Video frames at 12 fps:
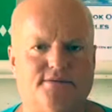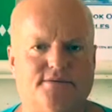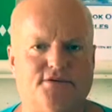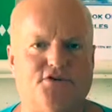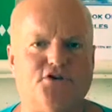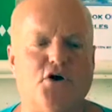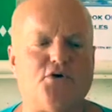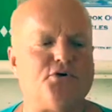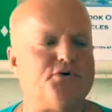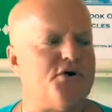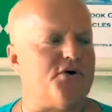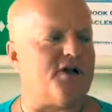You'll know
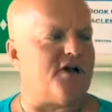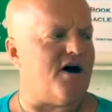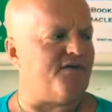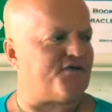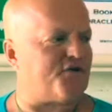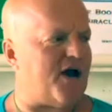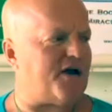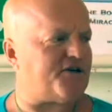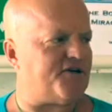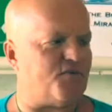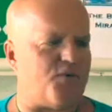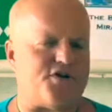you'll know the law of
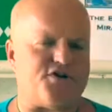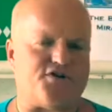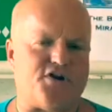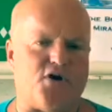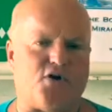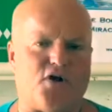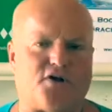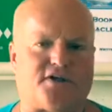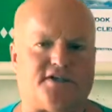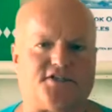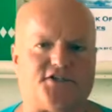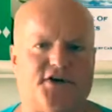attraction when you're no longer
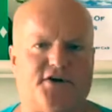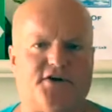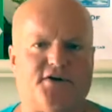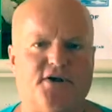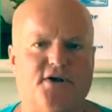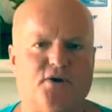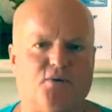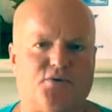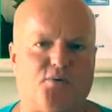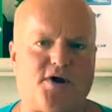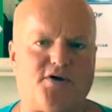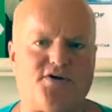concerned
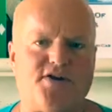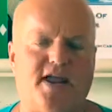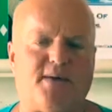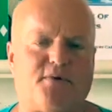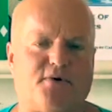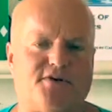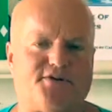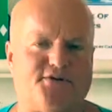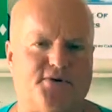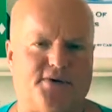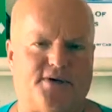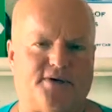with what your neighbor is
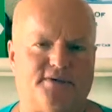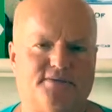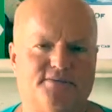doing.